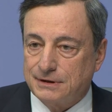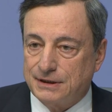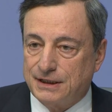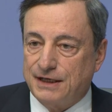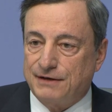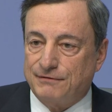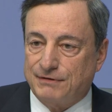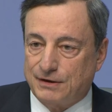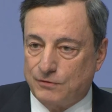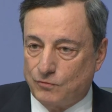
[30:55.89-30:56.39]

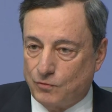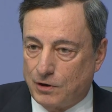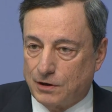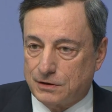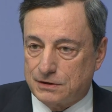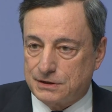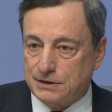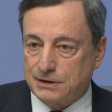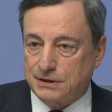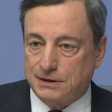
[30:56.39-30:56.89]
given
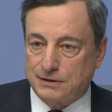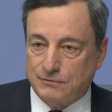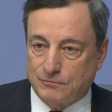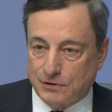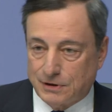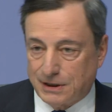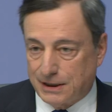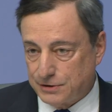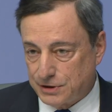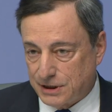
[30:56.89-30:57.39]
what
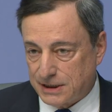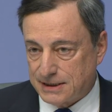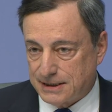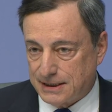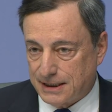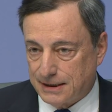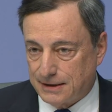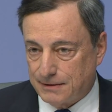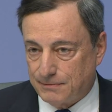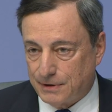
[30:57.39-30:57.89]
I just
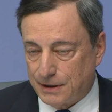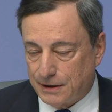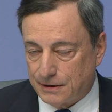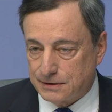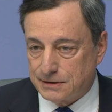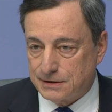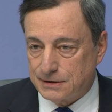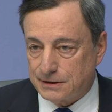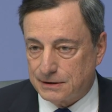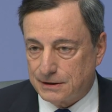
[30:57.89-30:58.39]
said about